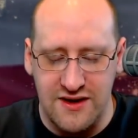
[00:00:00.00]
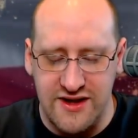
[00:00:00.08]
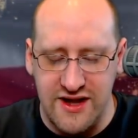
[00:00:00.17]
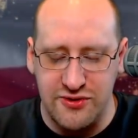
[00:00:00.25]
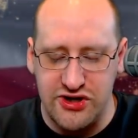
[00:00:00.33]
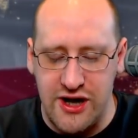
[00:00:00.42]

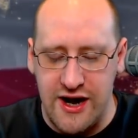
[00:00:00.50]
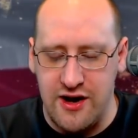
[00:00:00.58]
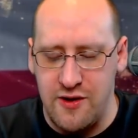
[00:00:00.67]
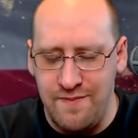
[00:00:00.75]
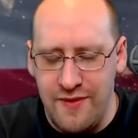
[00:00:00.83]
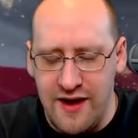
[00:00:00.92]
Tim
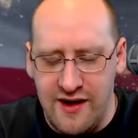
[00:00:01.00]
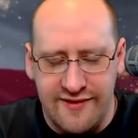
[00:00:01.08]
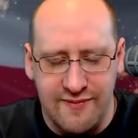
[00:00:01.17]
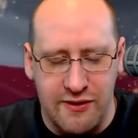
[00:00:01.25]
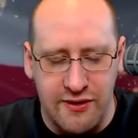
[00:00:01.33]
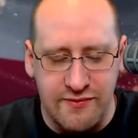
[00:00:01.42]
Schneider,
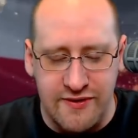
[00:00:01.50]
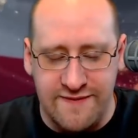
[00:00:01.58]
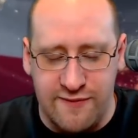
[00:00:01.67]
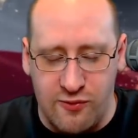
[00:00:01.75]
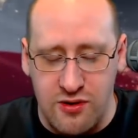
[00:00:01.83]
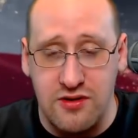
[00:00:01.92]
spokesman
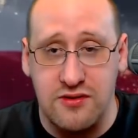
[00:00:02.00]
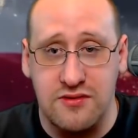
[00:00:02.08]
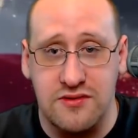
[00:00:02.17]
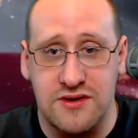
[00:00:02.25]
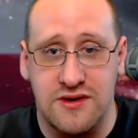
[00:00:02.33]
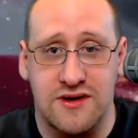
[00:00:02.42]
for
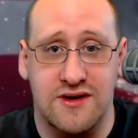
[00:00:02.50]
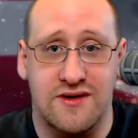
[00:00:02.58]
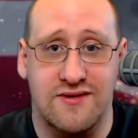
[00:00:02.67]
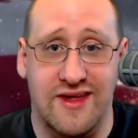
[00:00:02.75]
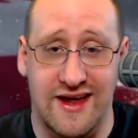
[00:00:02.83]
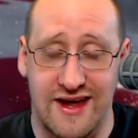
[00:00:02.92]

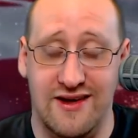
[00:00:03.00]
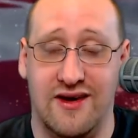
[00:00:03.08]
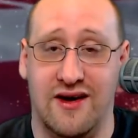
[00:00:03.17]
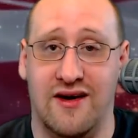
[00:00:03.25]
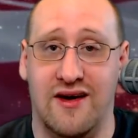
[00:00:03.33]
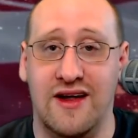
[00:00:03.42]
the
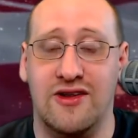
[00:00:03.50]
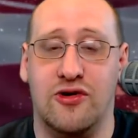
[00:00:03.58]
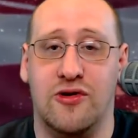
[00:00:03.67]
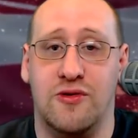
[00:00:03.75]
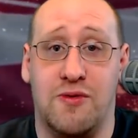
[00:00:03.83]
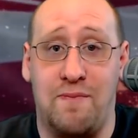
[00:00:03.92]
uh,
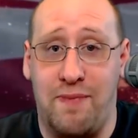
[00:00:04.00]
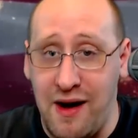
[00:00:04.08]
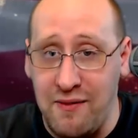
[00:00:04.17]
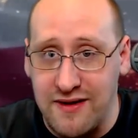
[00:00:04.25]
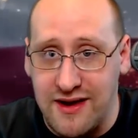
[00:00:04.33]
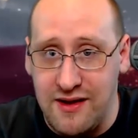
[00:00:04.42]
Illinois
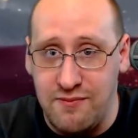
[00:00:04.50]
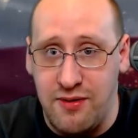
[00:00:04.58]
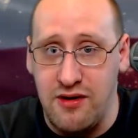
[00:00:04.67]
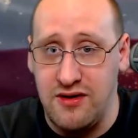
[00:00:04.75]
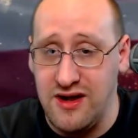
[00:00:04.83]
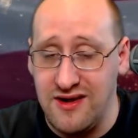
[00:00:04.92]
Republican
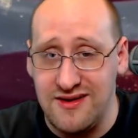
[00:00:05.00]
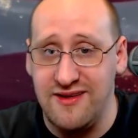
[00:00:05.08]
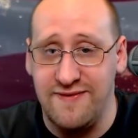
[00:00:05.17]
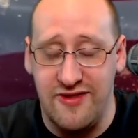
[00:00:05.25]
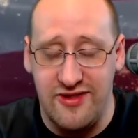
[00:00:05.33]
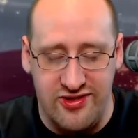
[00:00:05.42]
Party, at
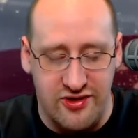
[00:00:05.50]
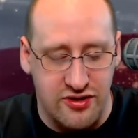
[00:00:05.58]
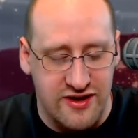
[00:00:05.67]
least for the third